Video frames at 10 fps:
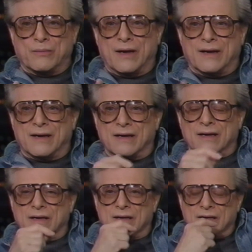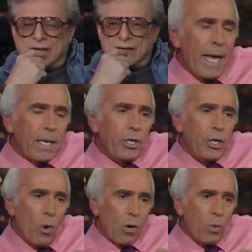shows that we did back in
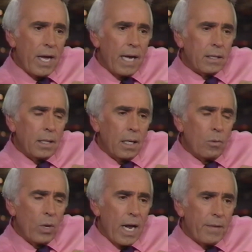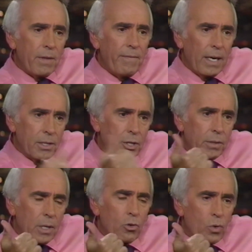New York, we had, uh, we had the fellows
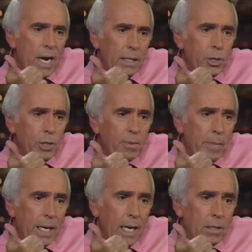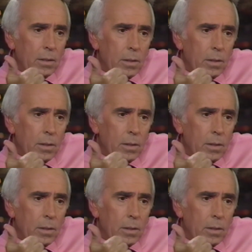that created Superman on.